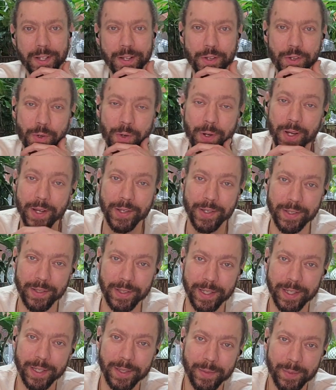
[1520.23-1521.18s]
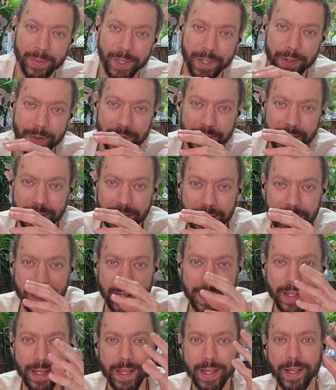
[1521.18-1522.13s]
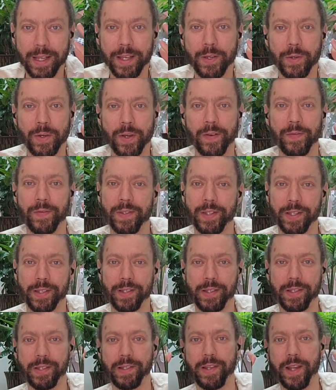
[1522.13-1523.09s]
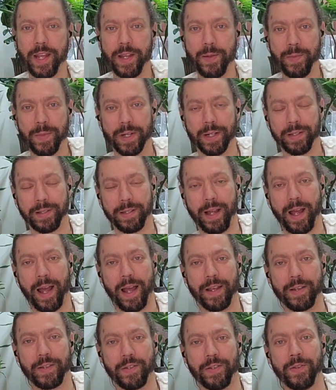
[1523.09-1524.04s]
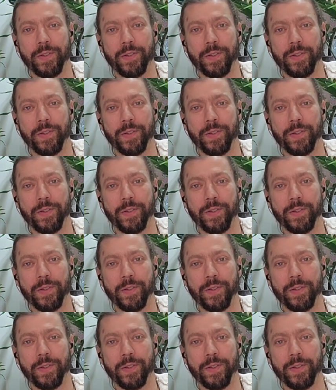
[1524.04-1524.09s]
Joyously. But you see, you have this stigma attached